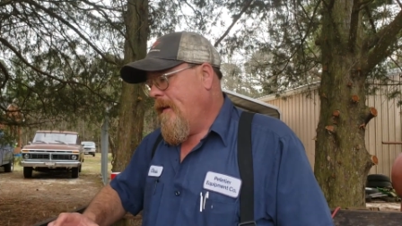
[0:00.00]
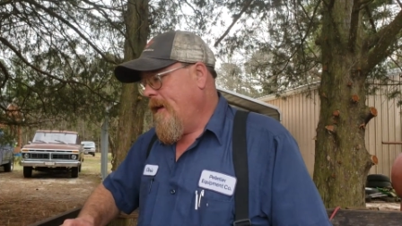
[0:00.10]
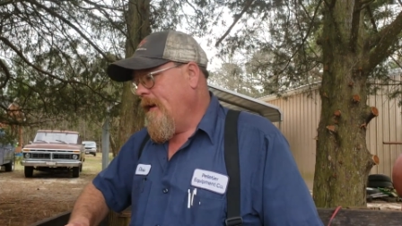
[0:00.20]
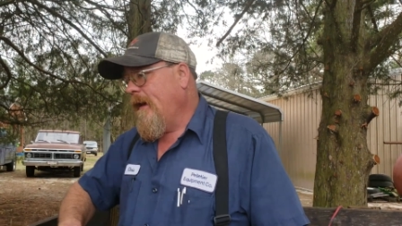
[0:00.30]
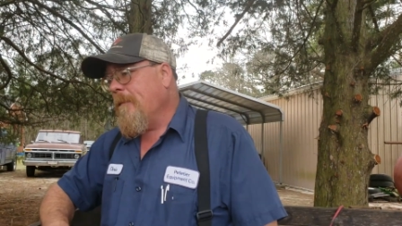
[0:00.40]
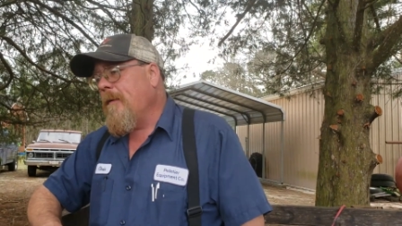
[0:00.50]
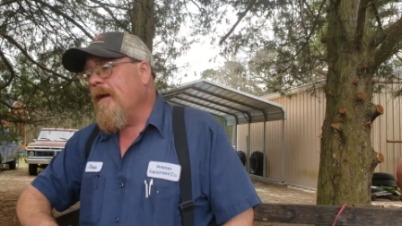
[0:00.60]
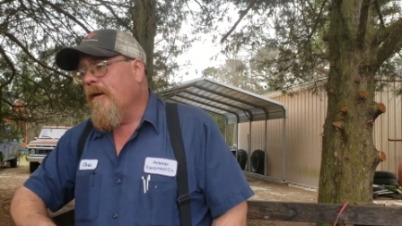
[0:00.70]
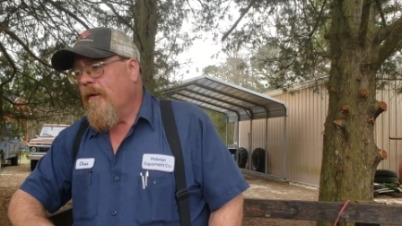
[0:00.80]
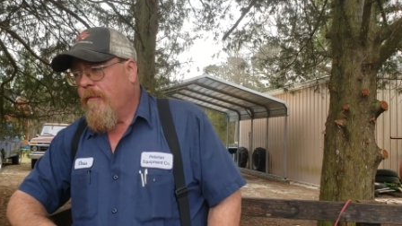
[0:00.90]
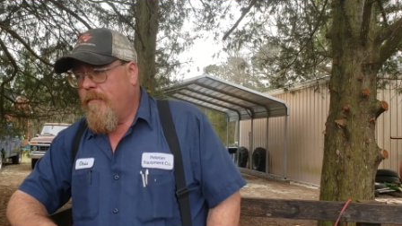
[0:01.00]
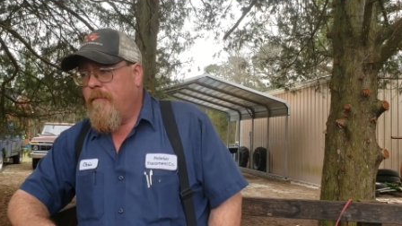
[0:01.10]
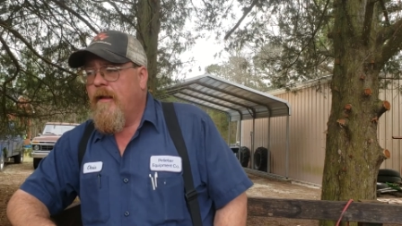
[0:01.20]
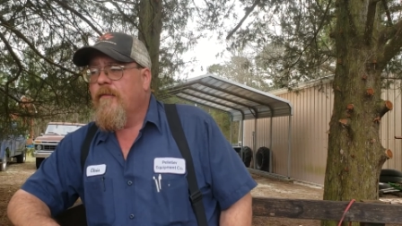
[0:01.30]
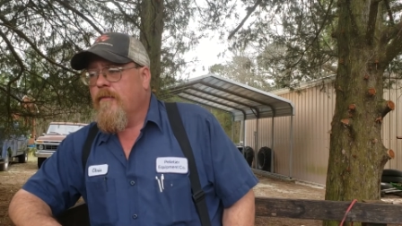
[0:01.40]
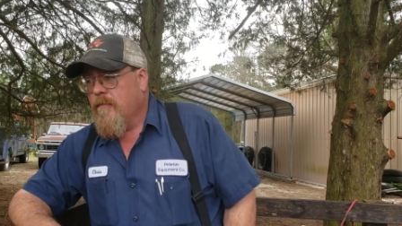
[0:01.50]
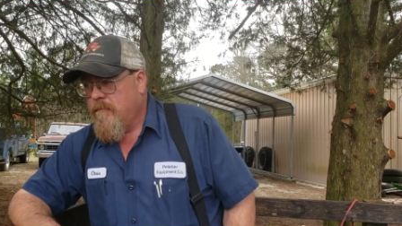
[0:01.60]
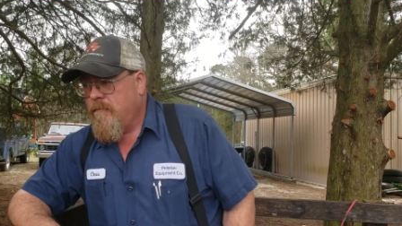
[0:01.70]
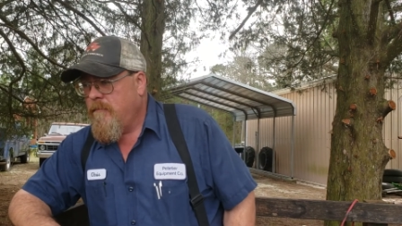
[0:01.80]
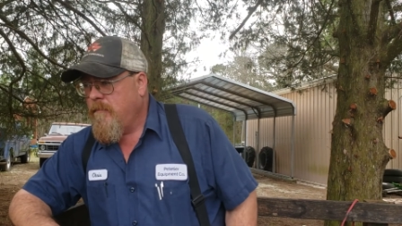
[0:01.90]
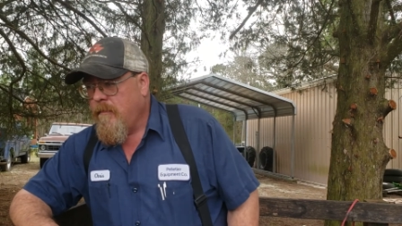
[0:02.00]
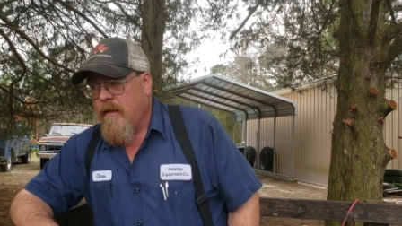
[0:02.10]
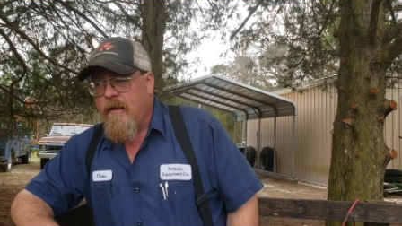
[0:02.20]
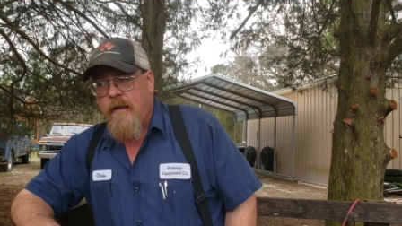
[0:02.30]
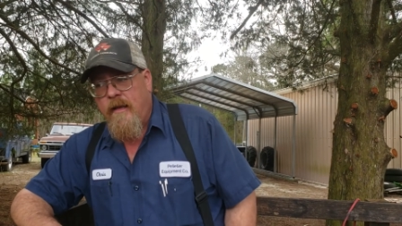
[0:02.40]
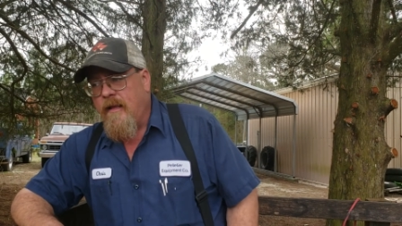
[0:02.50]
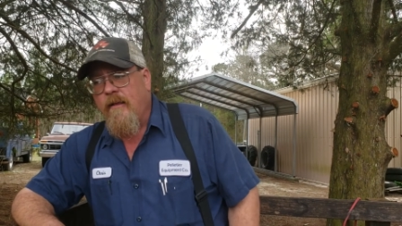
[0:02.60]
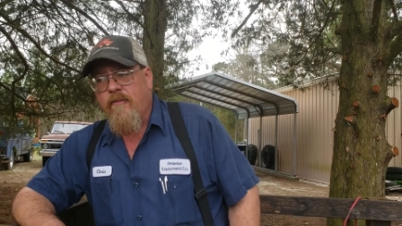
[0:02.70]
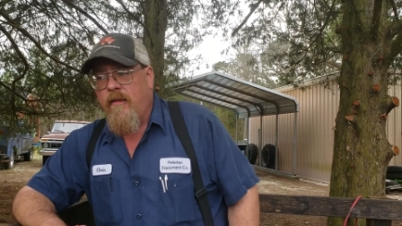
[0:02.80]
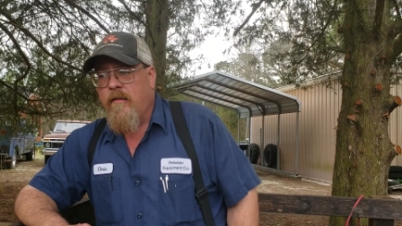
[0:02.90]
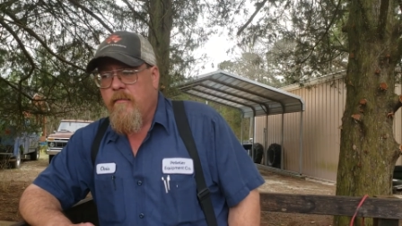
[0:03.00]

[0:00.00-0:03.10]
And it can be a little difficult. It ain't easy.